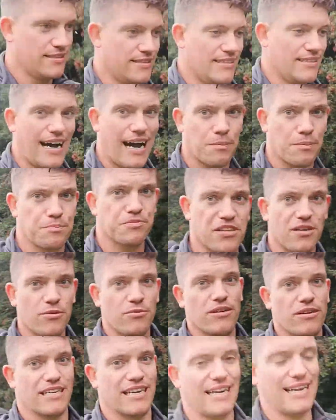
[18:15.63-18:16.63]

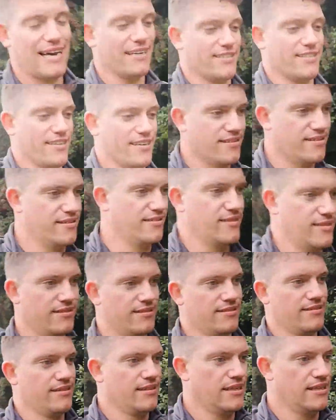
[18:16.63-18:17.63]
Absolutely class.
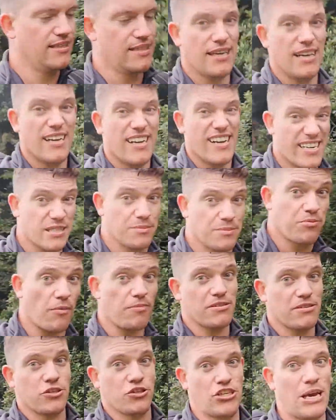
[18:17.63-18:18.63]
And it's
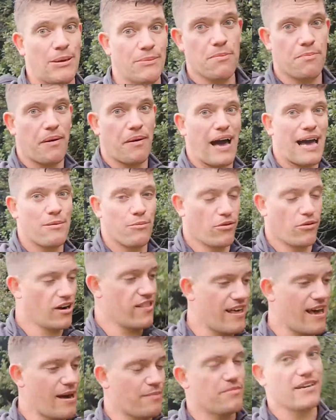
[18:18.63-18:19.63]
probably cheaper buying one of
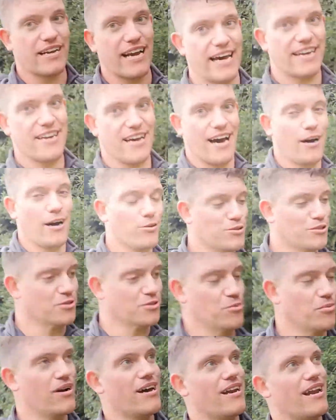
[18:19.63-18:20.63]
them than getting a house
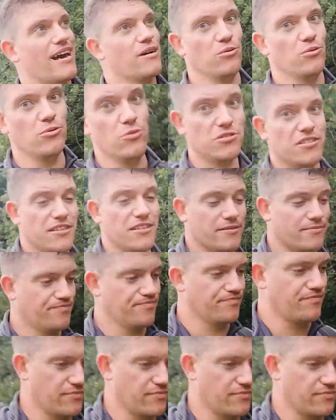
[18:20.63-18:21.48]
somewhere like Wolsingham.